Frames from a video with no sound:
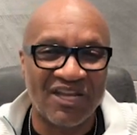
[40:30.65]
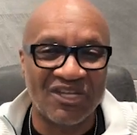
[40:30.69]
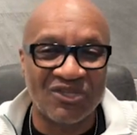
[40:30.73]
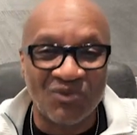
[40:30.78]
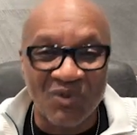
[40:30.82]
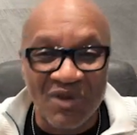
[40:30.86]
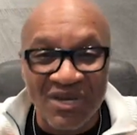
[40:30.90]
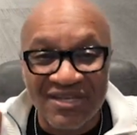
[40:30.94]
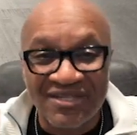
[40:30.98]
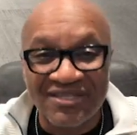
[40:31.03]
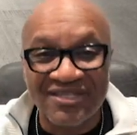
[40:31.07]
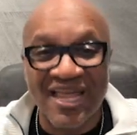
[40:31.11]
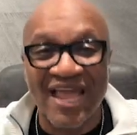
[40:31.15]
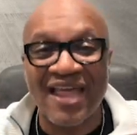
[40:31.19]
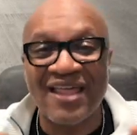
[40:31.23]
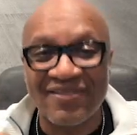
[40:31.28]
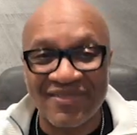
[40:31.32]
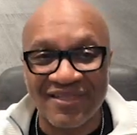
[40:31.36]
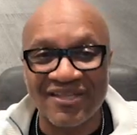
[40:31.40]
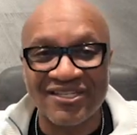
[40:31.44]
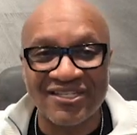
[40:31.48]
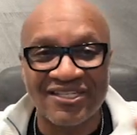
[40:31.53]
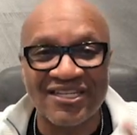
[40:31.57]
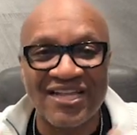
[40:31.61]
as we take
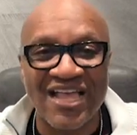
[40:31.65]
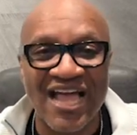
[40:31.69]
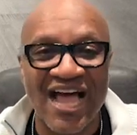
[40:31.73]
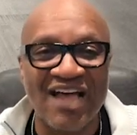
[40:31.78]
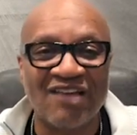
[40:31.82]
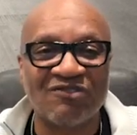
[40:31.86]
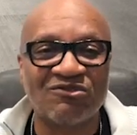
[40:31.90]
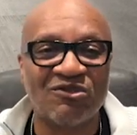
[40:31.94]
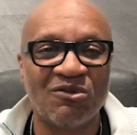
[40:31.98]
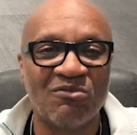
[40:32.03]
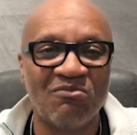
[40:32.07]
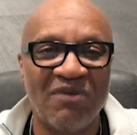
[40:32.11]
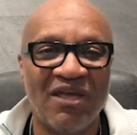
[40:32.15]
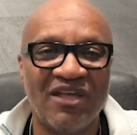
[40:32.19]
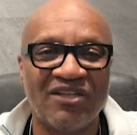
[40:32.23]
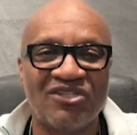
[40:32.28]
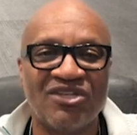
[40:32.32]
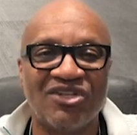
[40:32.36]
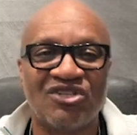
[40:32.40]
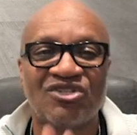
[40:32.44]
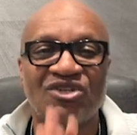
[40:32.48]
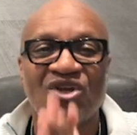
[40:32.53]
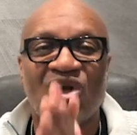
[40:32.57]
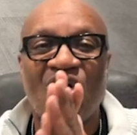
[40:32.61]
this gospel
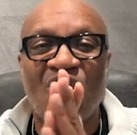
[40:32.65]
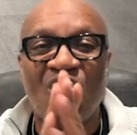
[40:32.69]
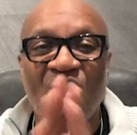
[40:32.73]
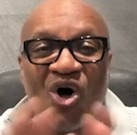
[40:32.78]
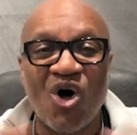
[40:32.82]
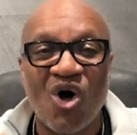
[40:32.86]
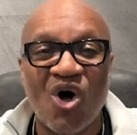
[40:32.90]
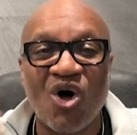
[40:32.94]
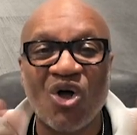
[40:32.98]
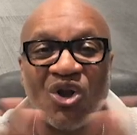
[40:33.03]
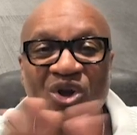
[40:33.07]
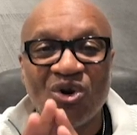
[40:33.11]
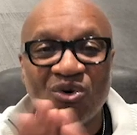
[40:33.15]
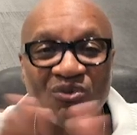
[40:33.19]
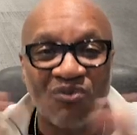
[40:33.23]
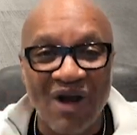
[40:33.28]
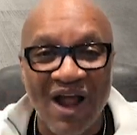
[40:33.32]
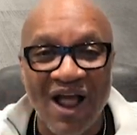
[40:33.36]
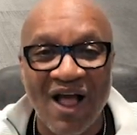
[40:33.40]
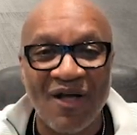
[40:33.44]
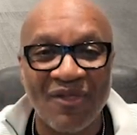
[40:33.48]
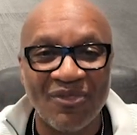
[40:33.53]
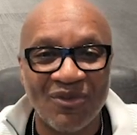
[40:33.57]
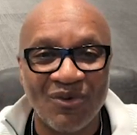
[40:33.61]
message all
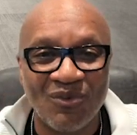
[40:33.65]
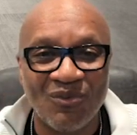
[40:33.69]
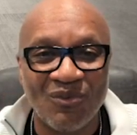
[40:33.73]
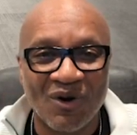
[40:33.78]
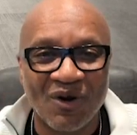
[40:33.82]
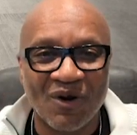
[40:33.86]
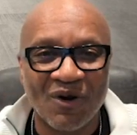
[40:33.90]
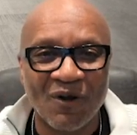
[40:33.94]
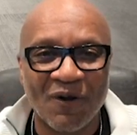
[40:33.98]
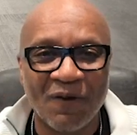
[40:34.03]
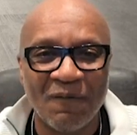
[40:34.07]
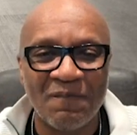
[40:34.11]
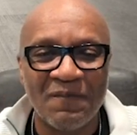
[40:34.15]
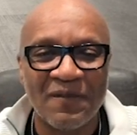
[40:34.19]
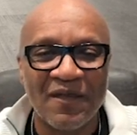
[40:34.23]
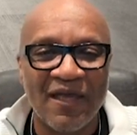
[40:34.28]
around the world.